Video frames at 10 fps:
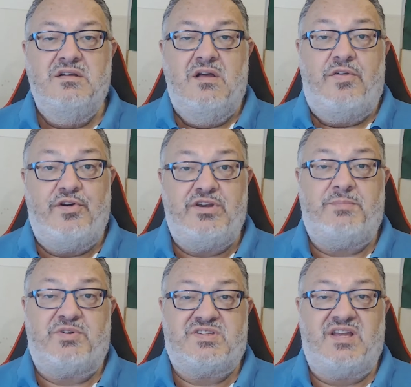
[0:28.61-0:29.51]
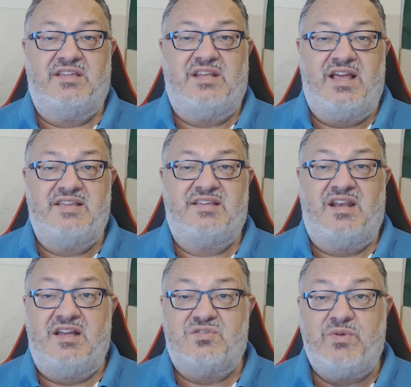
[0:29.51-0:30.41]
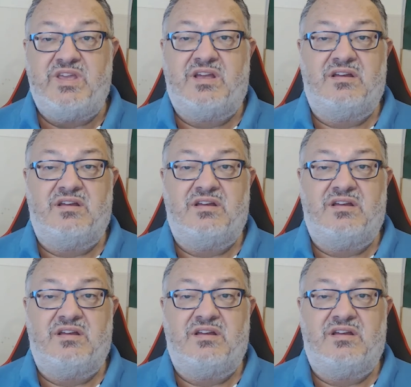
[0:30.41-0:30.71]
30% less than last week,